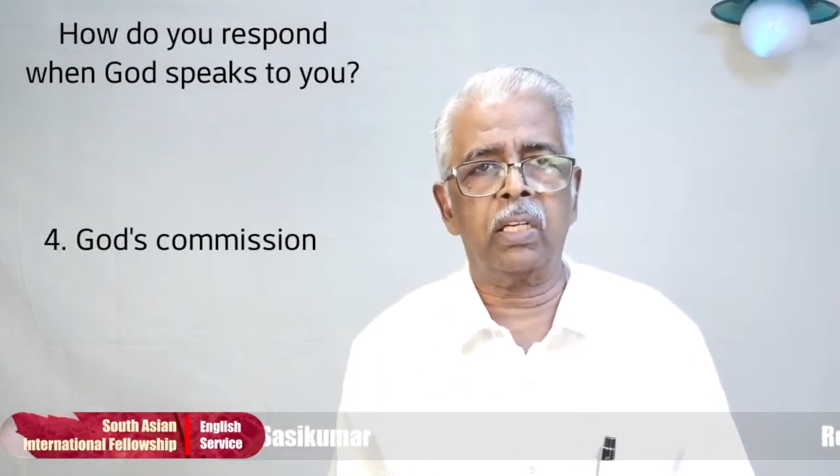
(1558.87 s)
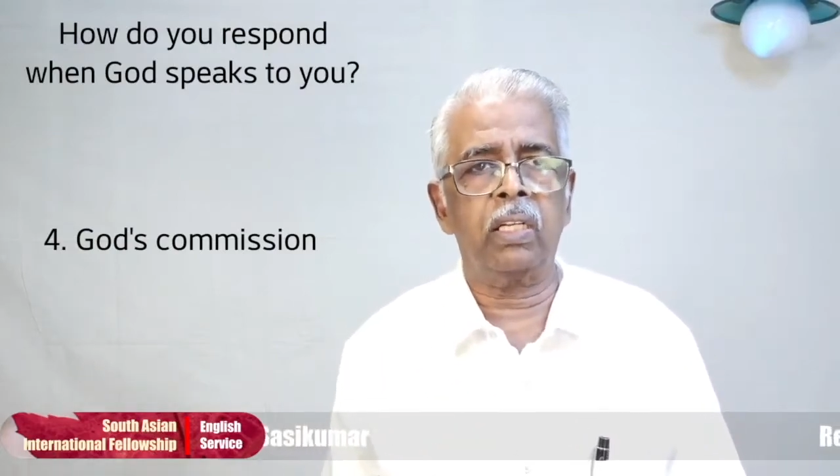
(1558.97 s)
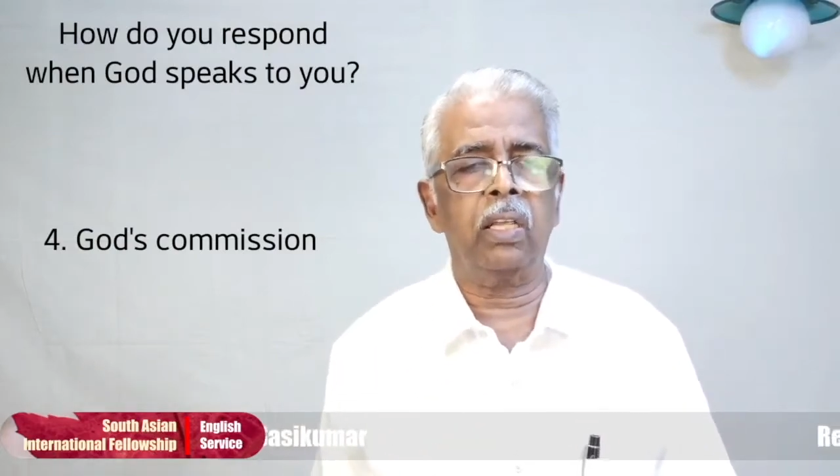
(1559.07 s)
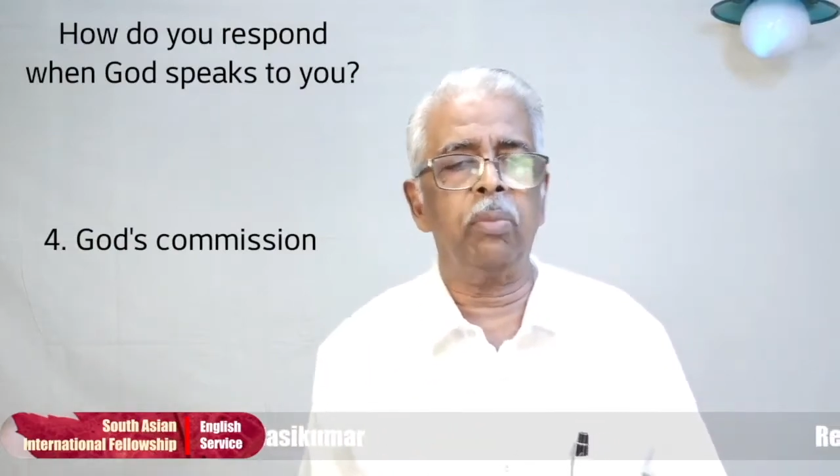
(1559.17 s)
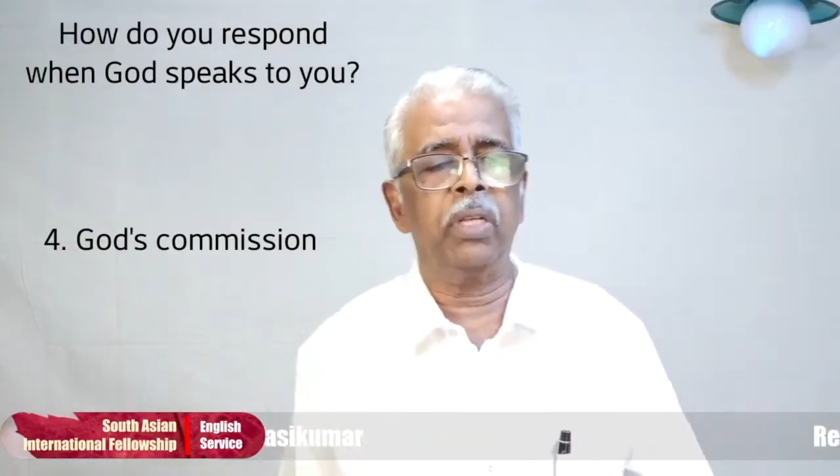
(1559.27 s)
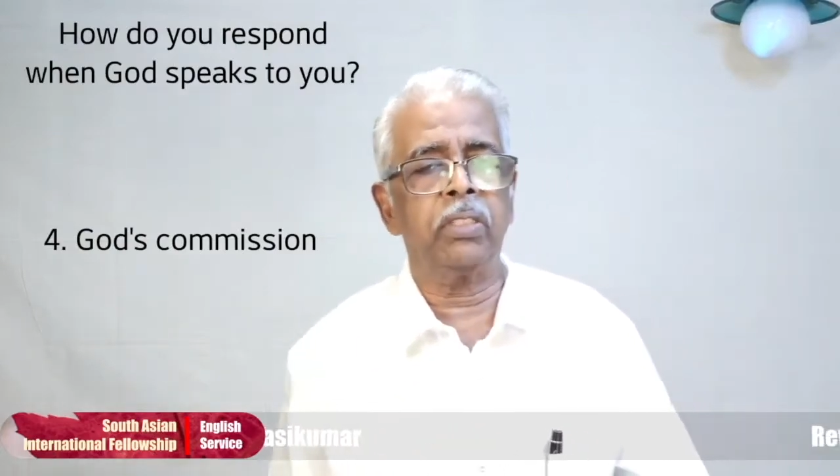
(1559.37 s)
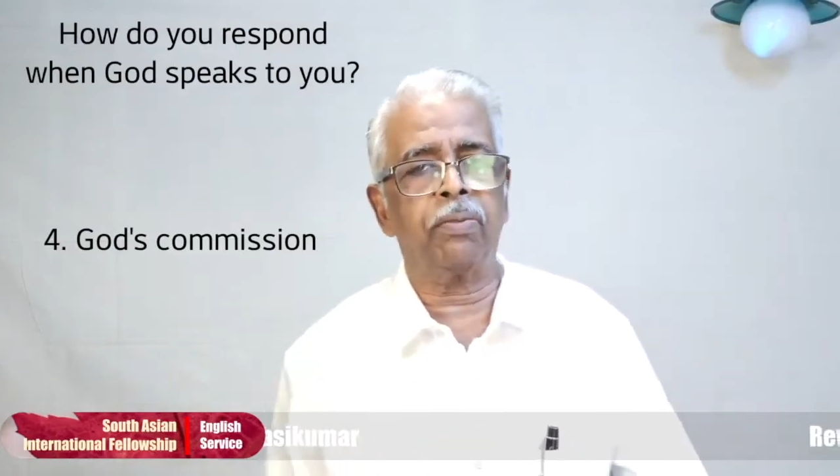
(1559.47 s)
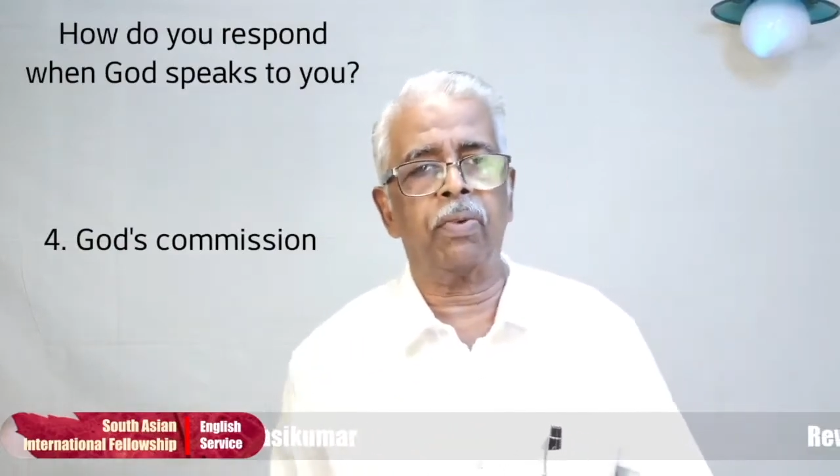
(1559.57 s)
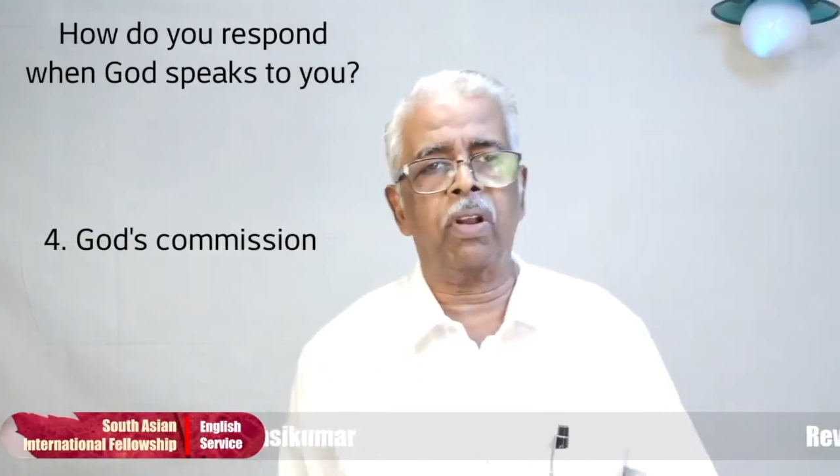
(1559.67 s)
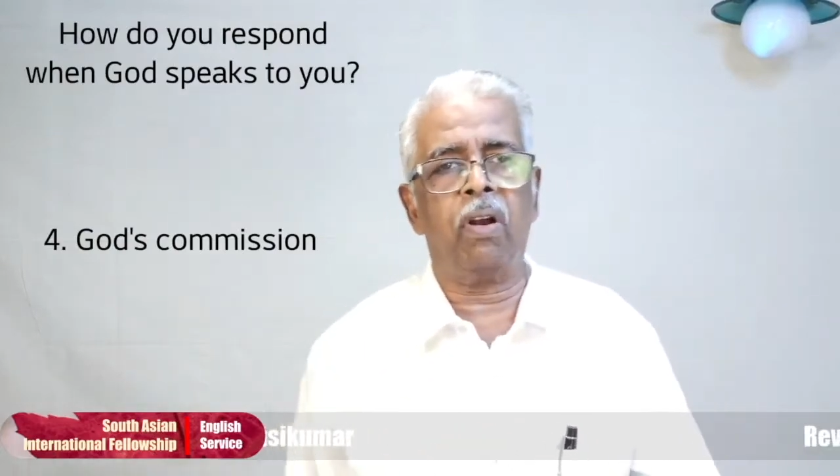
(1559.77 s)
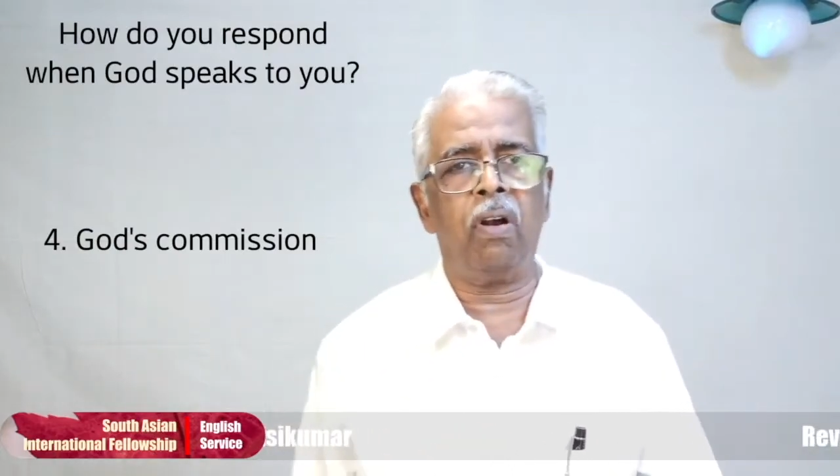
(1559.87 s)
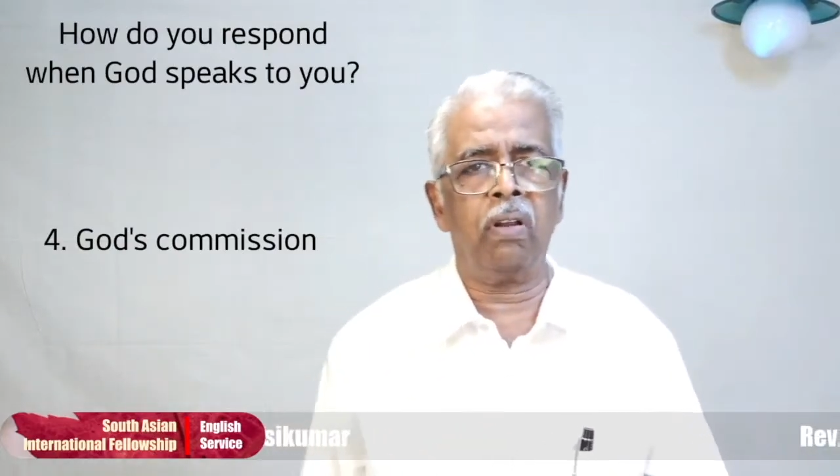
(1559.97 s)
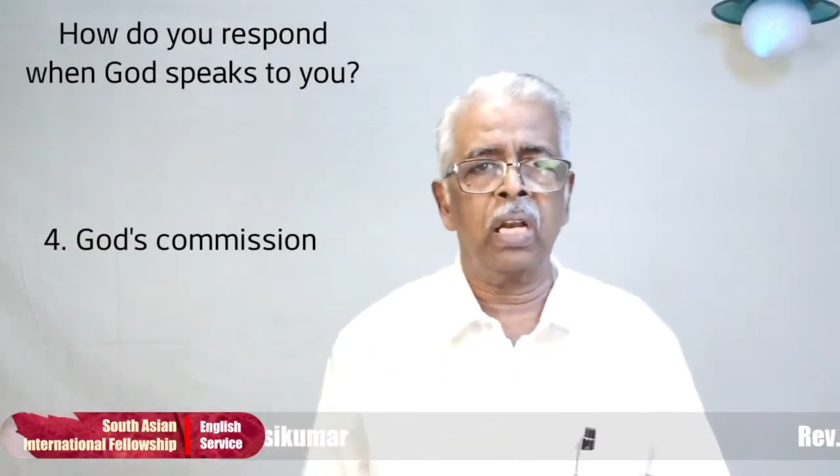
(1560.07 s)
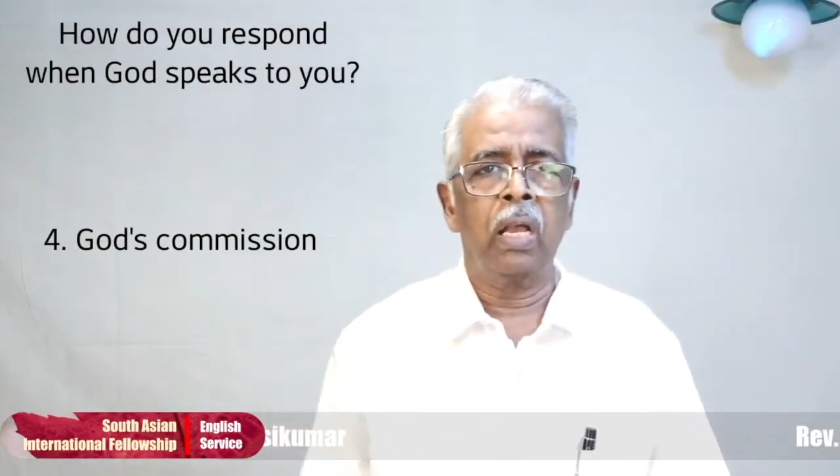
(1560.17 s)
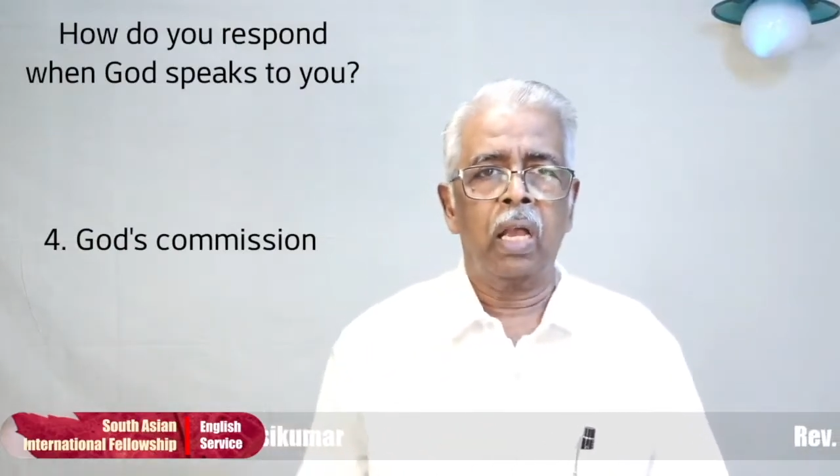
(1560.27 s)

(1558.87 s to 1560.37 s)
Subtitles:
in the image of God